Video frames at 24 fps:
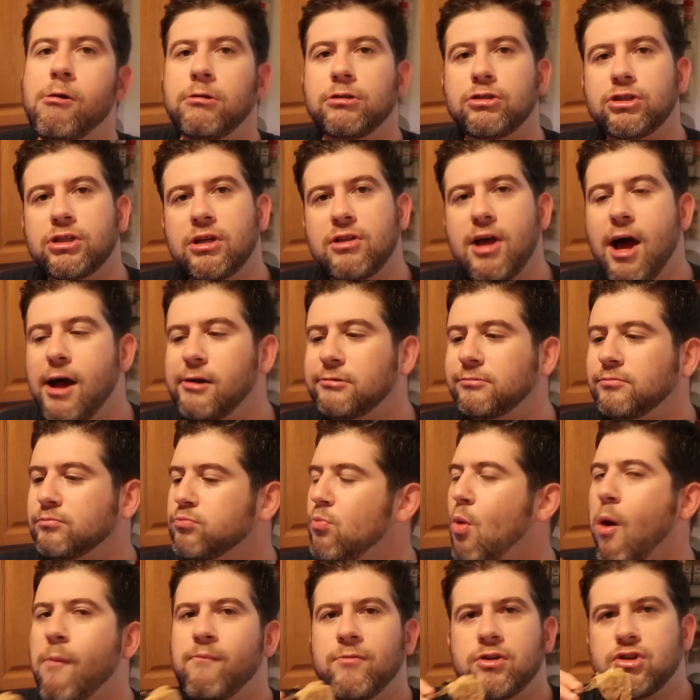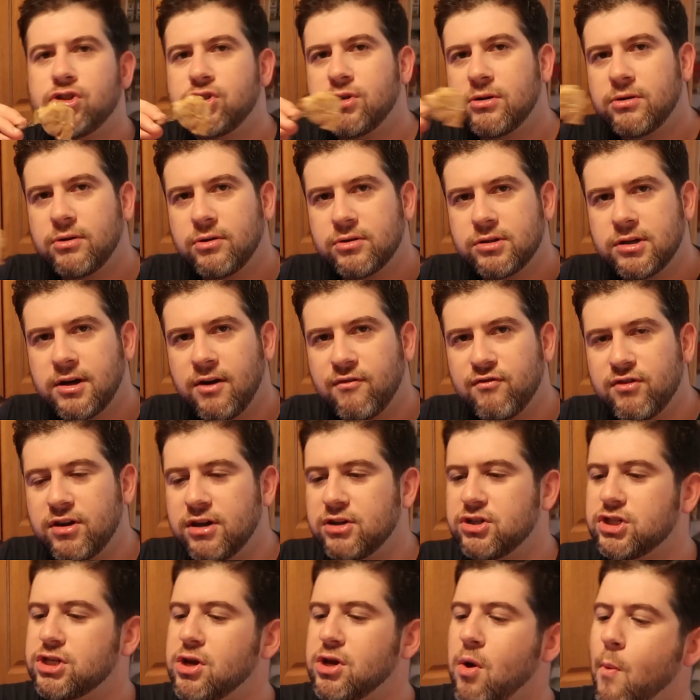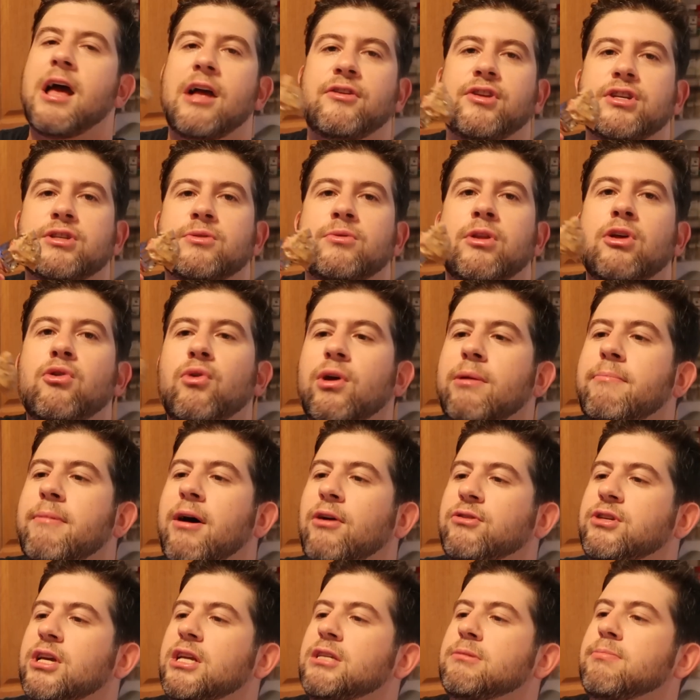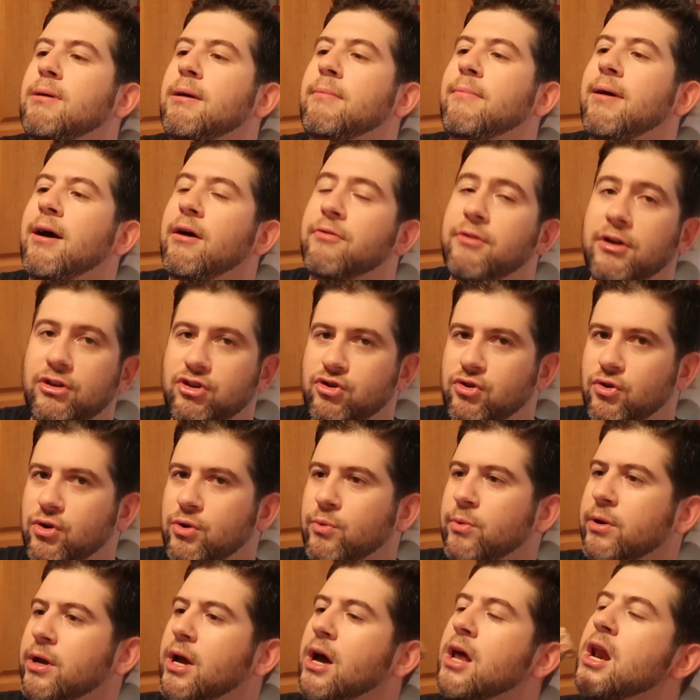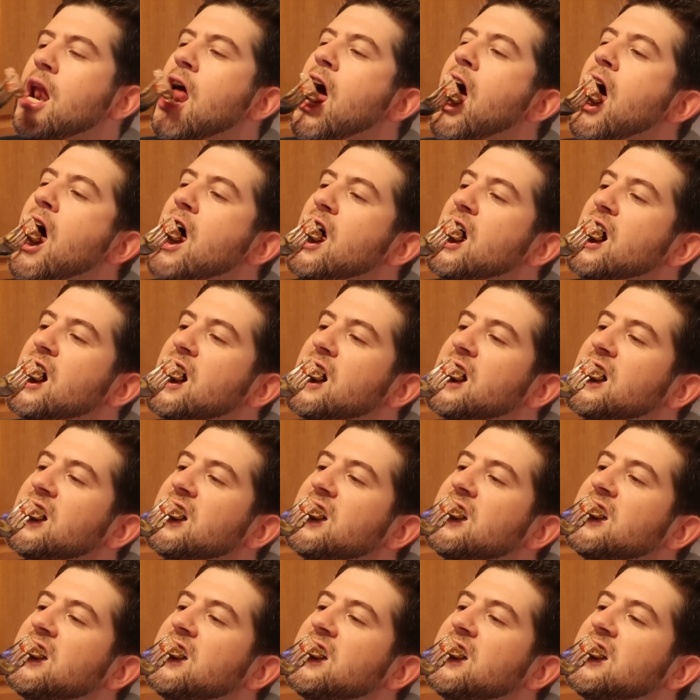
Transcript: You see that? There's zero toughness. It just literally melted into my mouth. I'll show you again. Look.